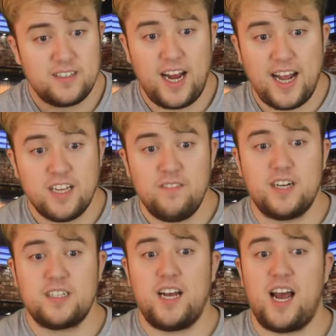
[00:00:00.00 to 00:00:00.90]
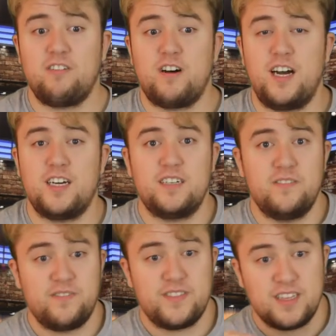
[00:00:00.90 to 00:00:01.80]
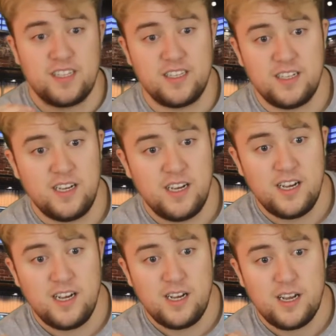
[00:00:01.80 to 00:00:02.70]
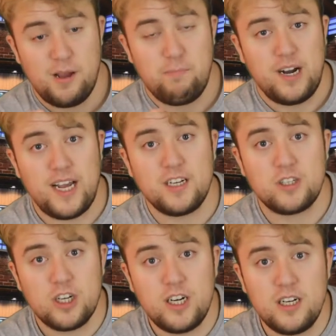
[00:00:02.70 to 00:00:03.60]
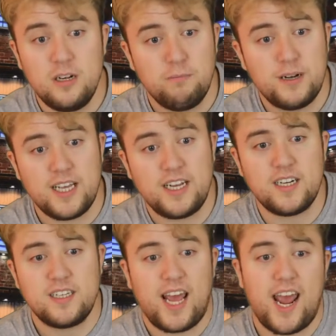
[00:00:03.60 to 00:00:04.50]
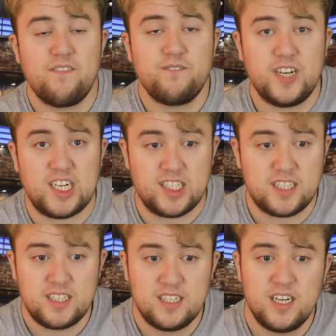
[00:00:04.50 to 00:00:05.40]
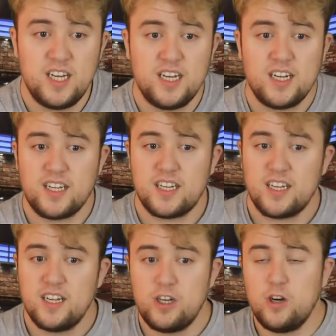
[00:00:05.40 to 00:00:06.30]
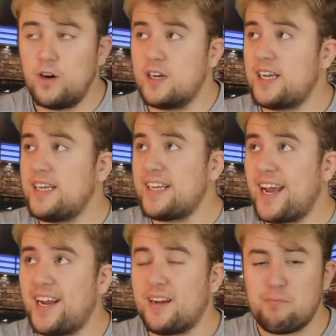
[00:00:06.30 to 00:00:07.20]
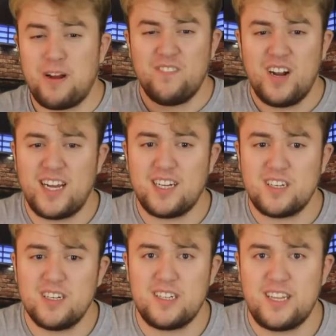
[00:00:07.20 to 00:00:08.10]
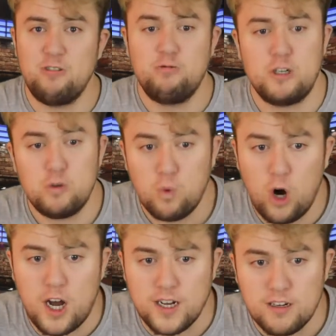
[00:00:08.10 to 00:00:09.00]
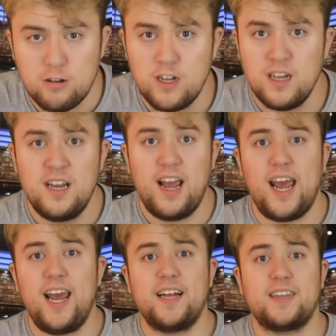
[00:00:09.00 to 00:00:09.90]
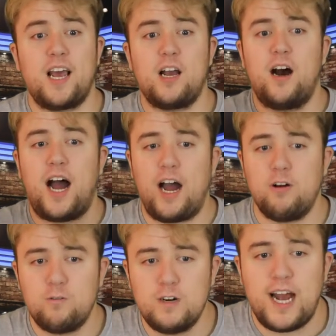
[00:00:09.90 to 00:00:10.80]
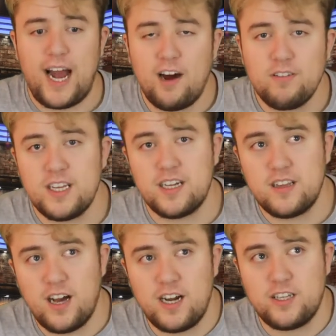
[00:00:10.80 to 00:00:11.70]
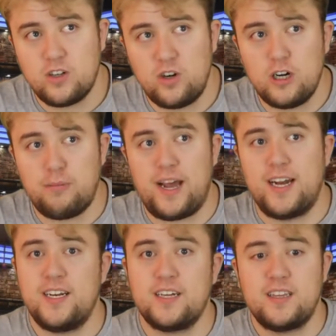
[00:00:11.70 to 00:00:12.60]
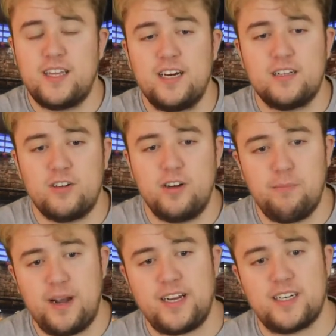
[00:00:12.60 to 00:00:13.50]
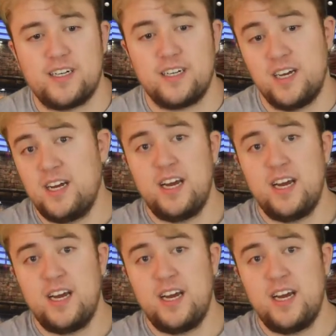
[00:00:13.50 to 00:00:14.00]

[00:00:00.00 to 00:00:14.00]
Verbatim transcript: Jacksonville they are playing good, but they just can't finish. New Orleans Saints been playing good since we won, and they are out without their starting quarterback, and they're still doing amazing.